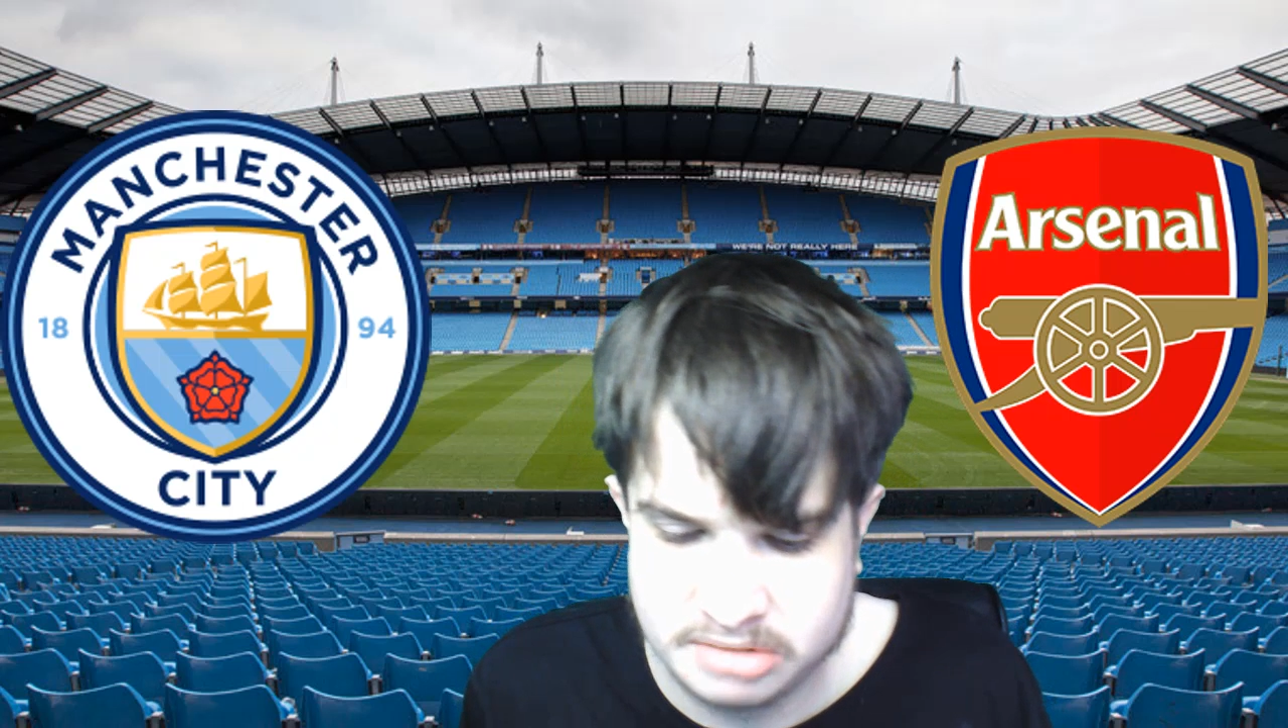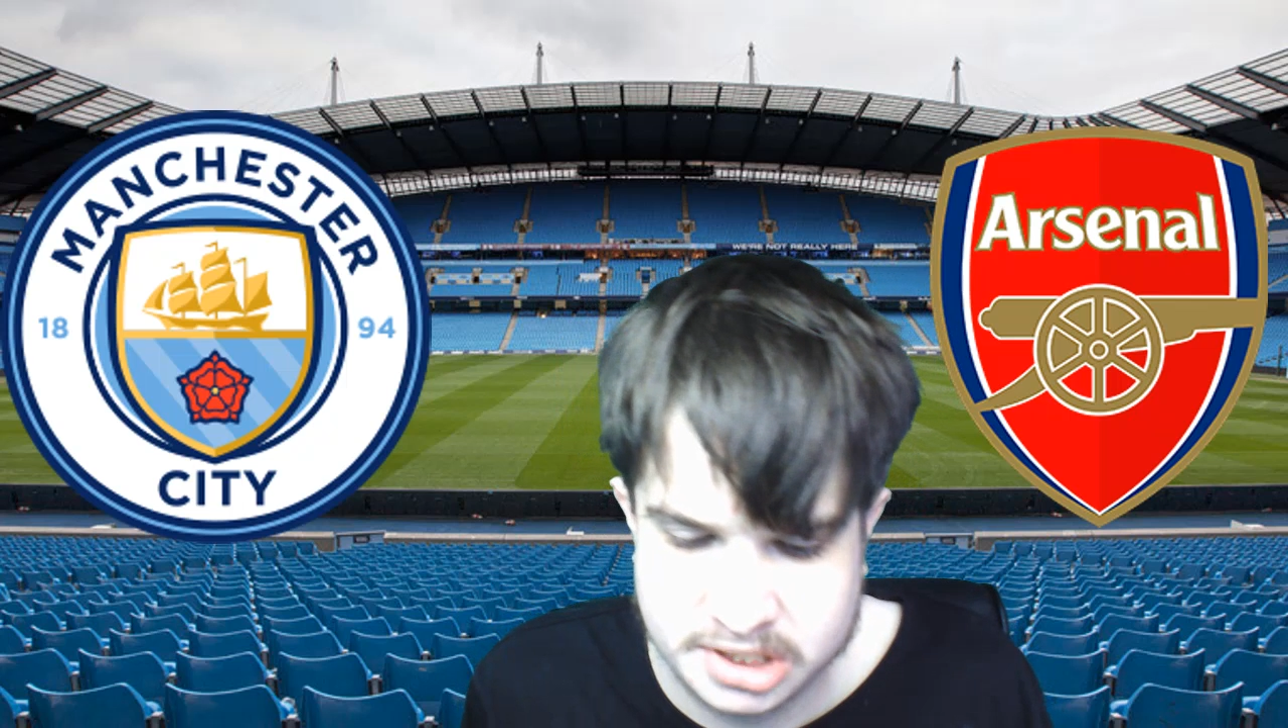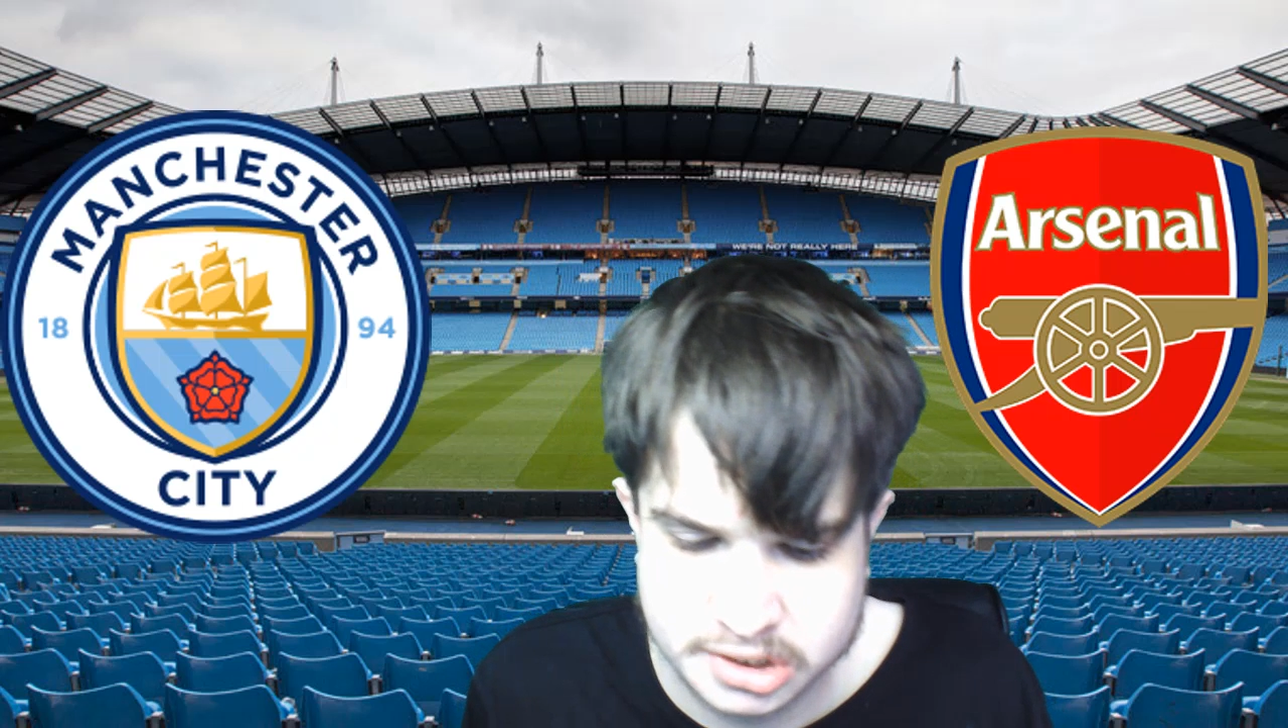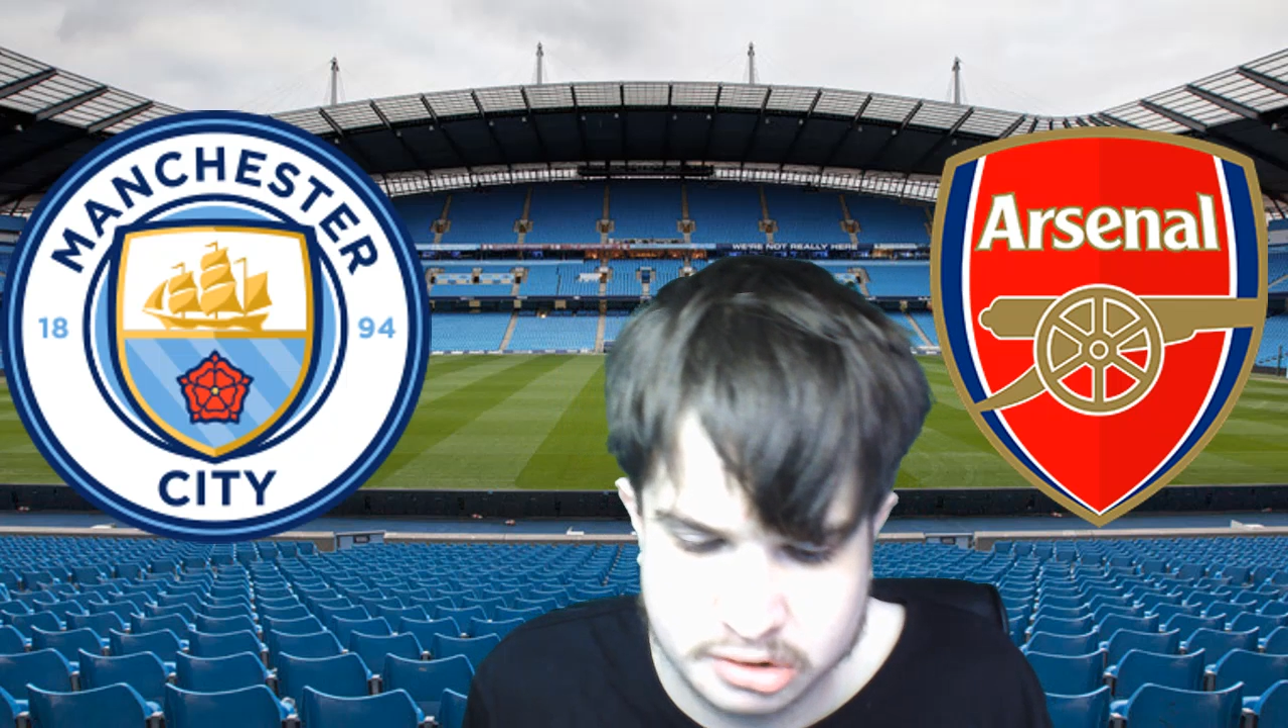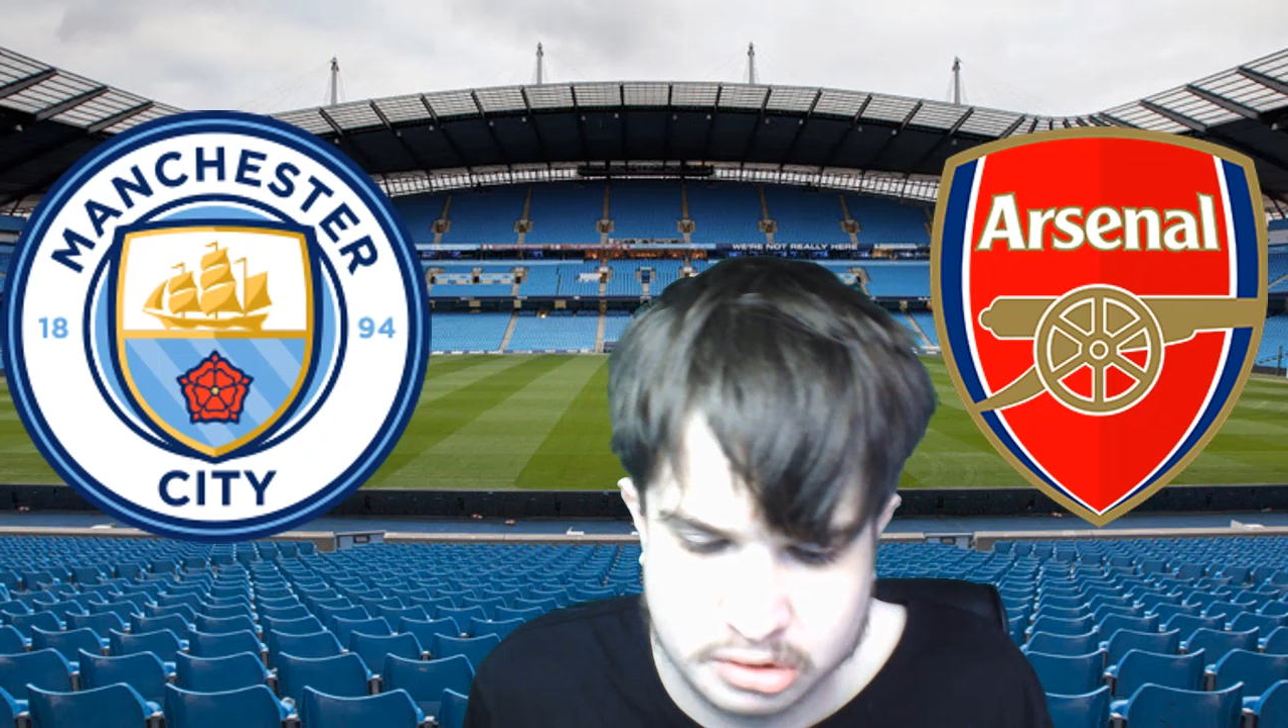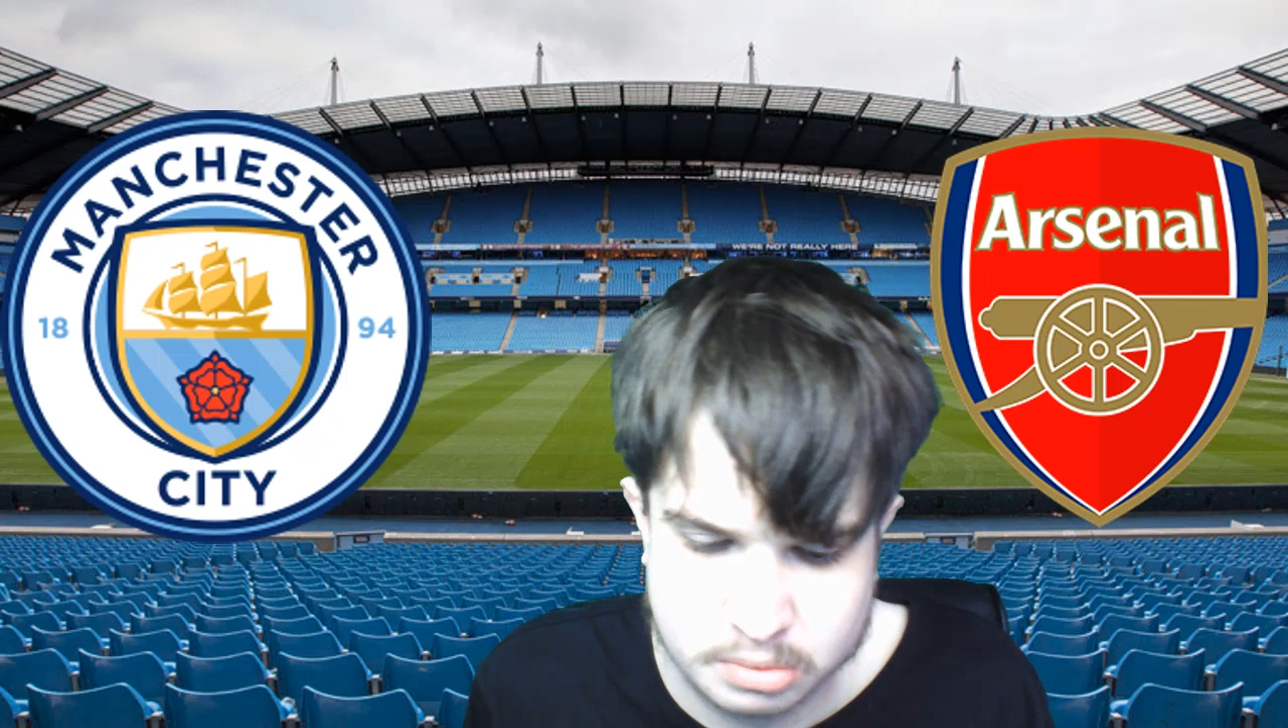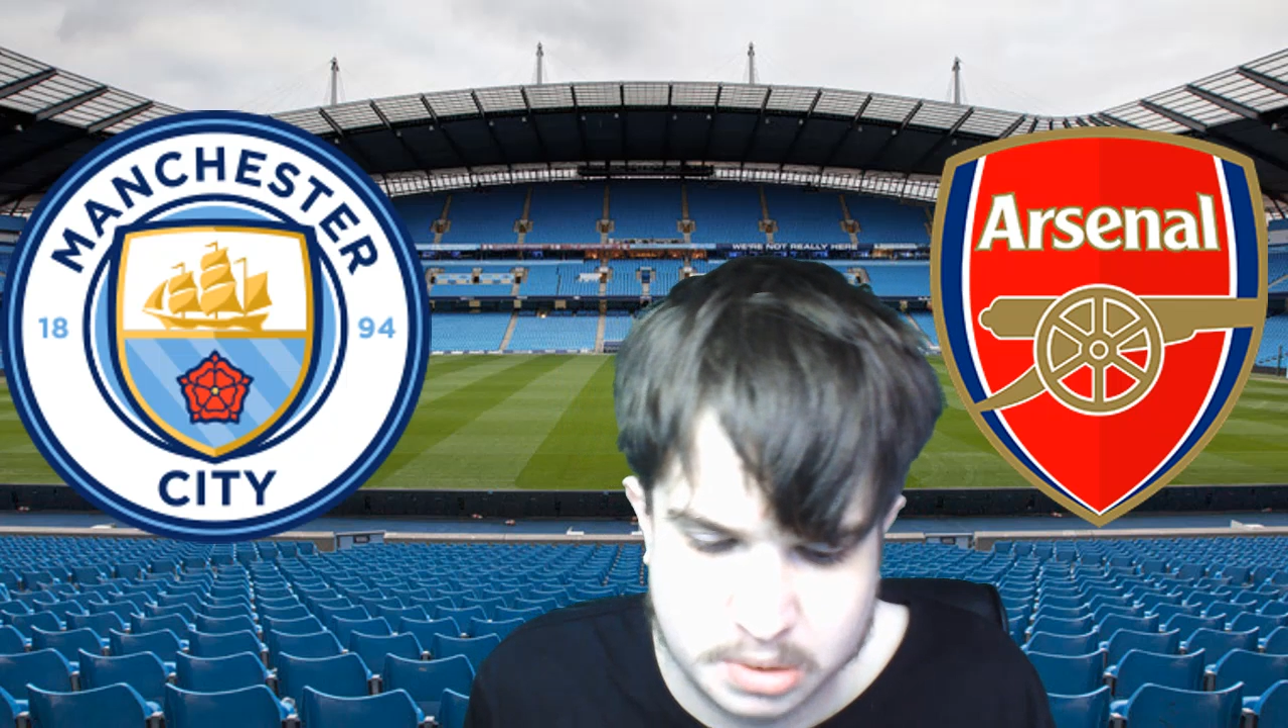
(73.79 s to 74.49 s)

this on a